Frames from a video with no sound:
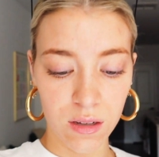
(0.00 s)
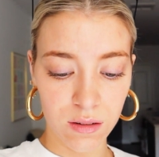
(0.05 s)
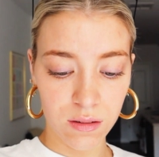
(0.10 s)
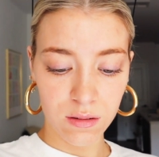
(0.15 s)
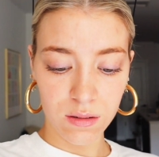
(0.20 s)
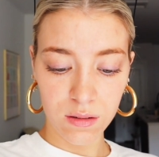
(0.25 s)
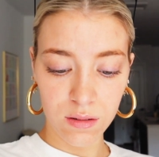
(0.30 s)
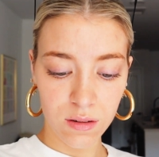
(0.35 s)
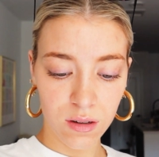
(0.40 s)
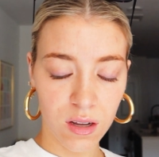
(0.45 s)
that
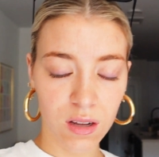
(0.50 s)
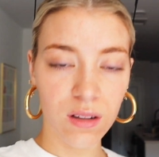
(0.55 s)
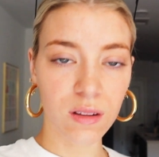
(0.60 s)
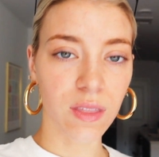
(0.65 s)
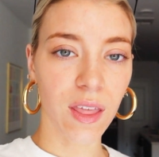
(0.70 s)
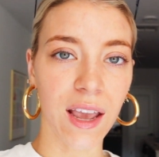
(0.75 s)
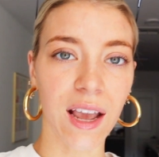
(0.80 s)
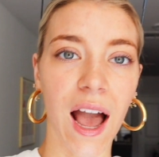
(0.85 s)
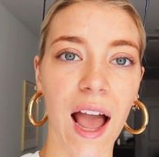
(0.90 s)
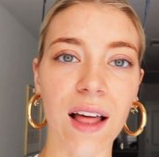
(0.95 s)

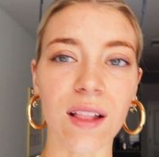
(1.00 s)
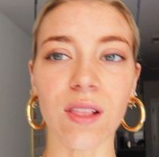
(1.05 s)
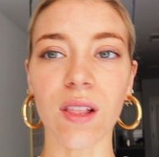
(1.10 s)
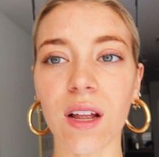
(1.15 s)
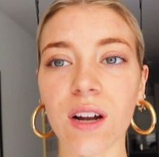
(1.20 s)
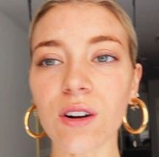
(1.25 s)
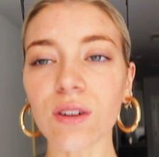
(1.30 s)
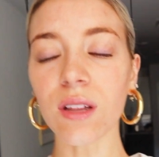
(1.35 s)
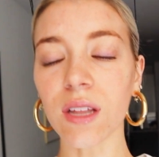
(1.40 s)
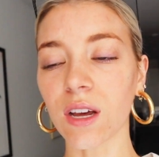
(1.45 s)
like I
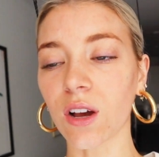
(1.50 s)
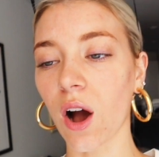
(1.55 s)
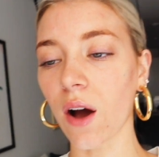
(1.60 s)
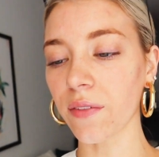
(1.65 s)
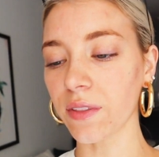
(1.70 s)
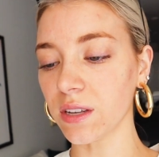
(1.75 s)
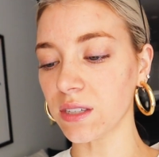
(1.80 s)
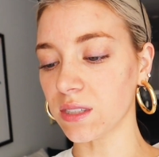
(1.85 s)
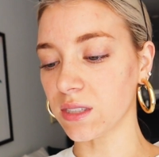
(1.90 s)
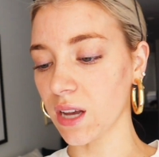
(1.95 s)
literally
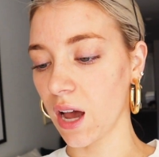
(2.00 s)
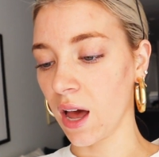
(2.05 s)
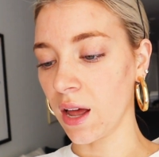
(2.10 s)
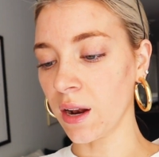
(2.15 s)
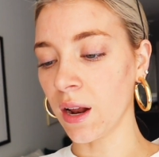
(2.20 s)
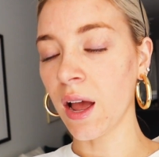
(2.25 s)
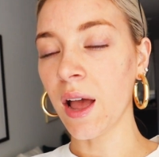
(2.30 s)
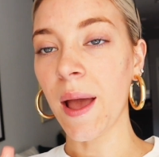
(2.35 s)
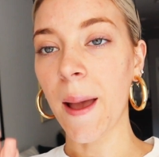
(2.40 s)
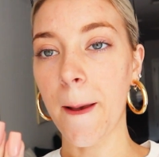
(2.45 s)
got these
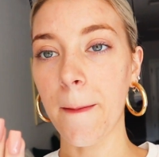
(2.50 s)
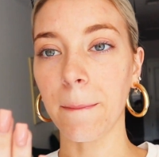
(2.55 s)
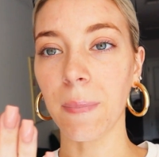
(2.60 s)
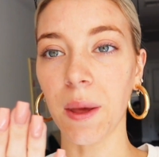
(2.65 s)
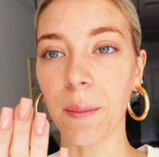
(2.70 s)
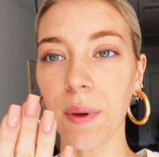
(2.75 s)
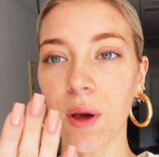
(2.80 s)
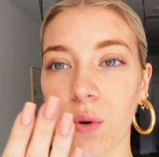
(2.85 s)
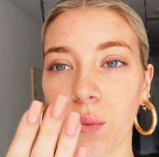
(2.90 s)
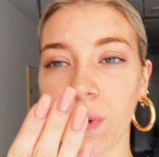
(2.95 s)
done
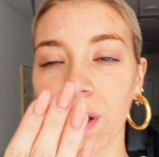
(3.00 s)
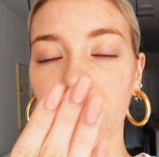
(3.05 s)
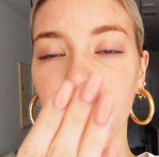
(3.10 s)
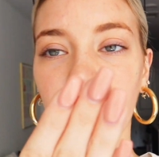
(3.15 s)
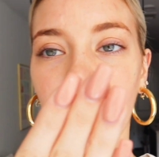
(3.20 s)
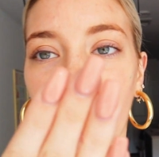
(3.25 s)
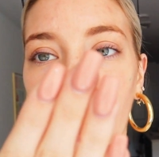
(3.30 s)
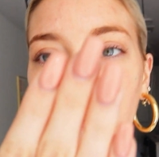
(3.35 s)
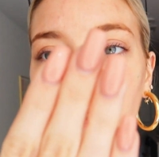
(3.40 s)
maybe a week and a